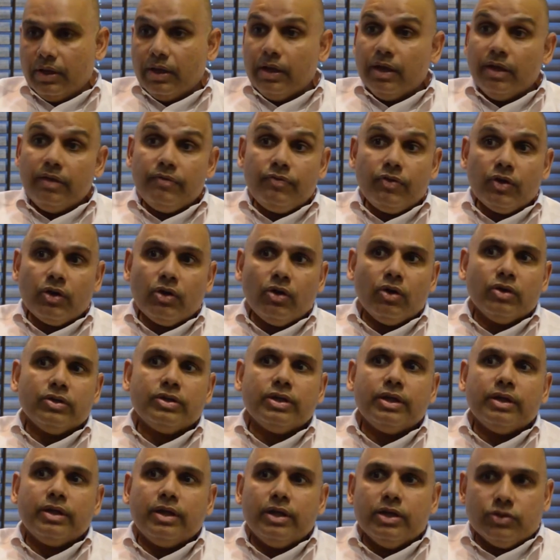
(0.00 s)
If the
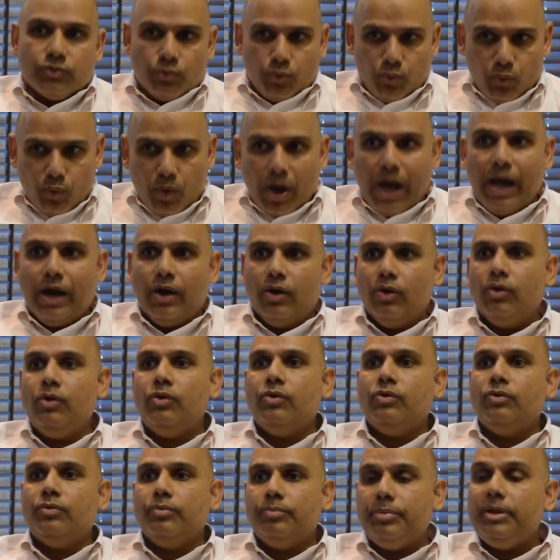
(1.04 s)
content is wow,
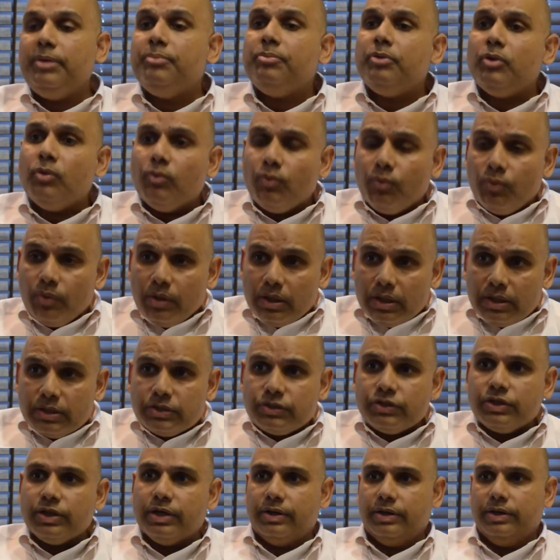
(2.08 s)
people will
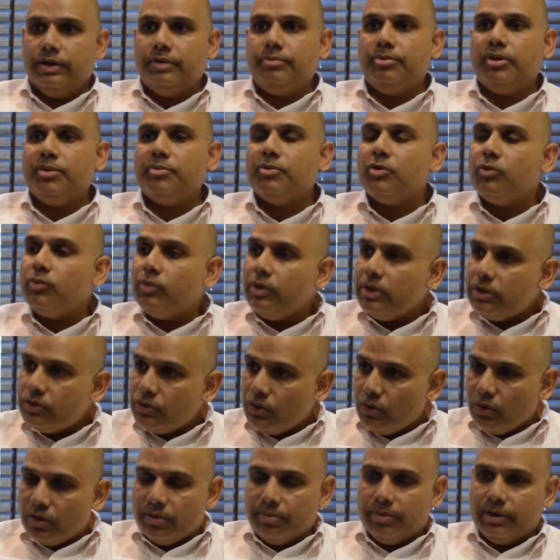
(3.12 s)
share it, people will
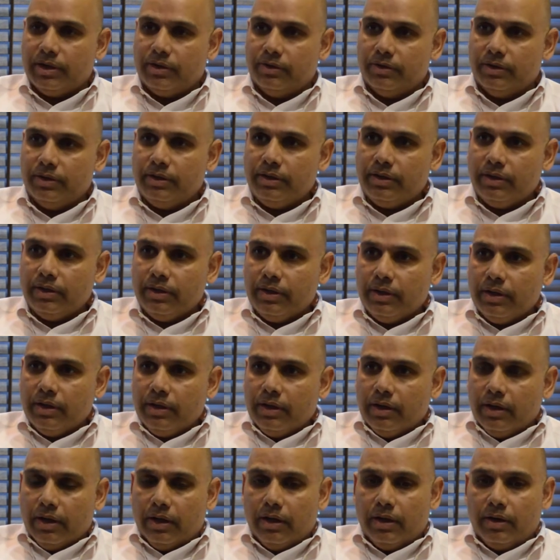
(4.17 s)
talk about it,
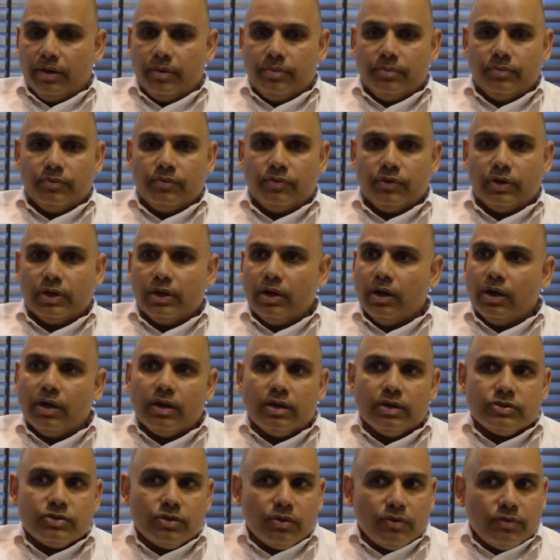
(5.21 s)

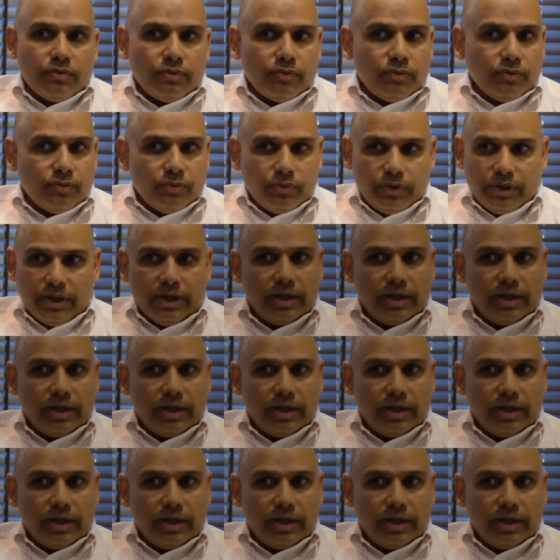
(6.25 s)
regardless of the